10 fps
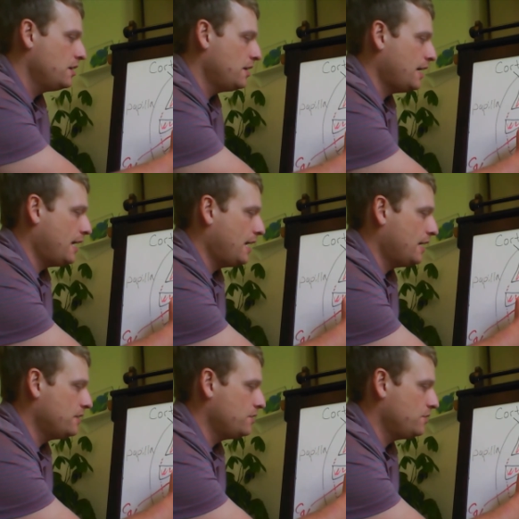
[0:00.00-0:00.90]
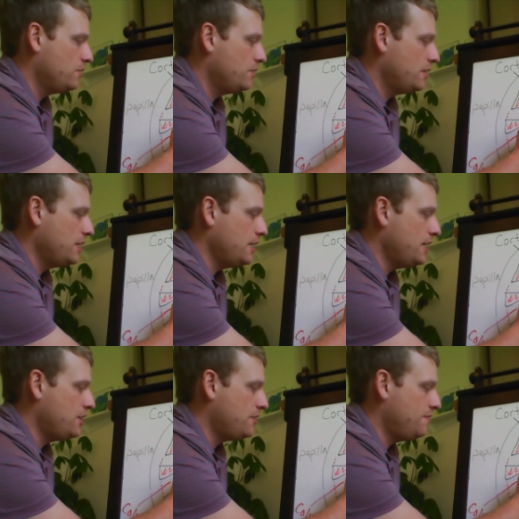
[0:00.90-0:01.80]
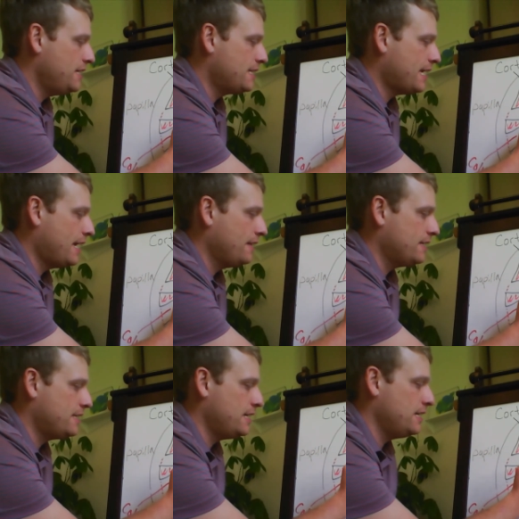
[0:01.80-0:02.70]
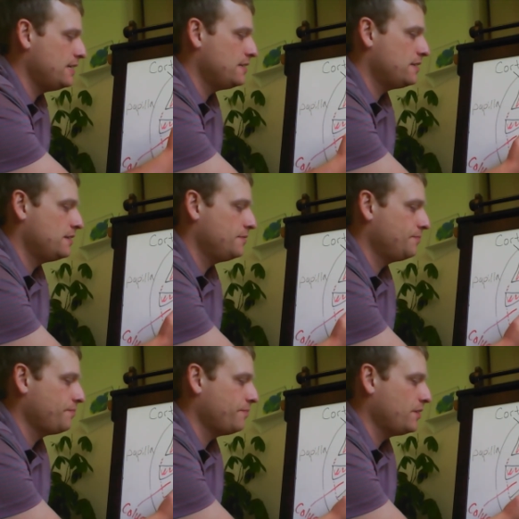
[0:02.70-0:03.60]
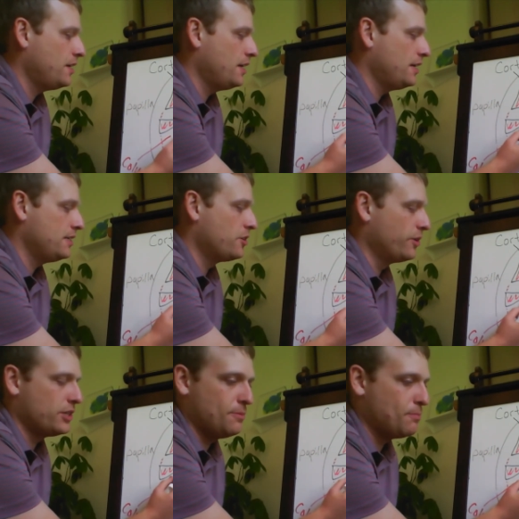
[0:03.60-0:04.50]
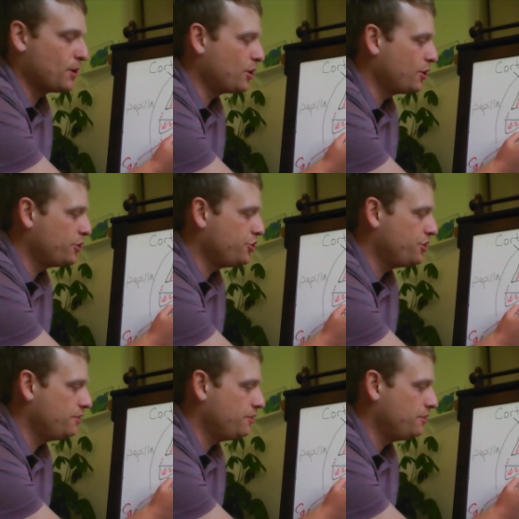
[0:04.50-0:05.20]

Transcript: And each of these calyces is going to merge